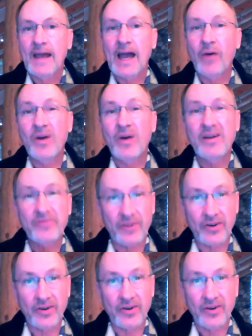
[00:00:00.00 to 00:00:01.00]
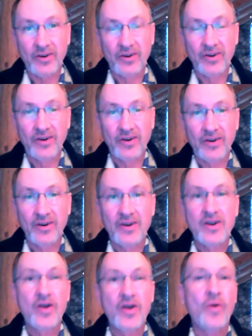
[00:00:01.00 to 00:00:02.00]
However,
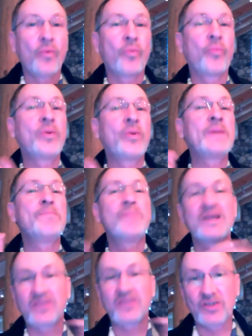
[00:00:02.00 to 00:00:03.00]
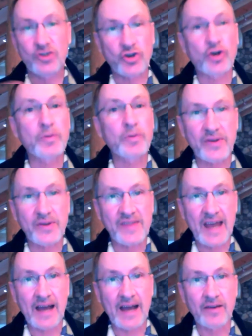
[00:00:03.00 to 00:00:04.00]
we misinterpret
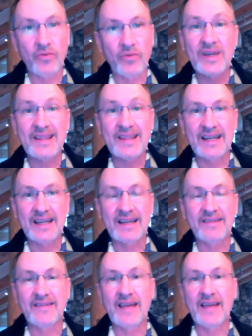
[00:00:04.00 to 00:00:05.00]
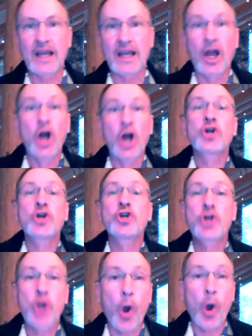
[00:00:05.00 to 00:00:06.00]
that. We think it's saying,
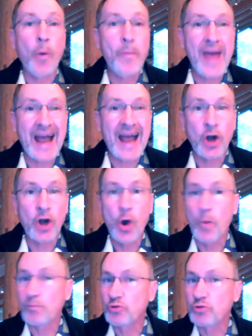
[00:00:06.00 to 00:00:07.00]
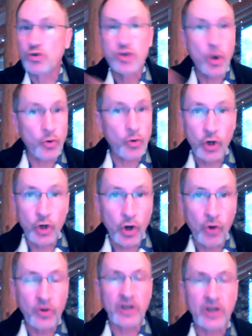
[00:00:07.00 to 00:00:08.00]
go back home, don't
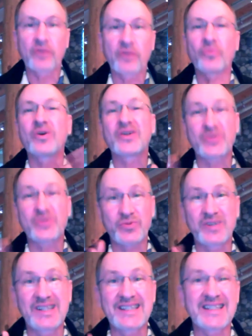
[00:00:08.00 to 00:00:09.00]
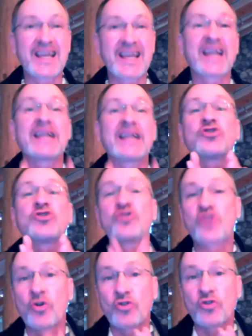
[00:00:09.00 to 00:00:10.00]
go here. What it's really saying is,
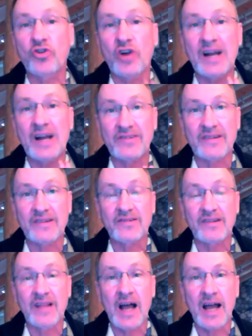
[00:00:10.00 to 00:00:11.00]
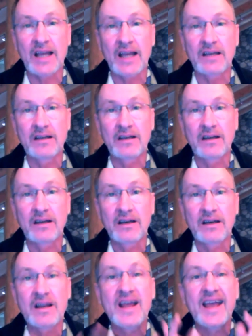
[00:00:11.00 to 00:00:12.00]
don't cross this line
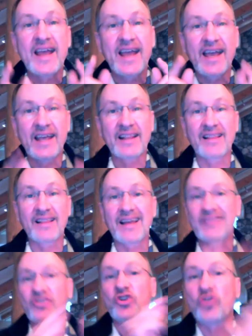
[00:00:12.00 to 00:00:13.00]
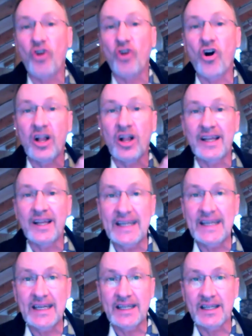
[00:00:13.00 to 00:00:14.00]
unless you're all
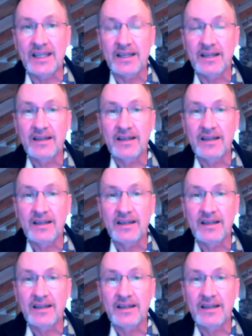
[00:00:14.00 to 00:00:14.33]
in,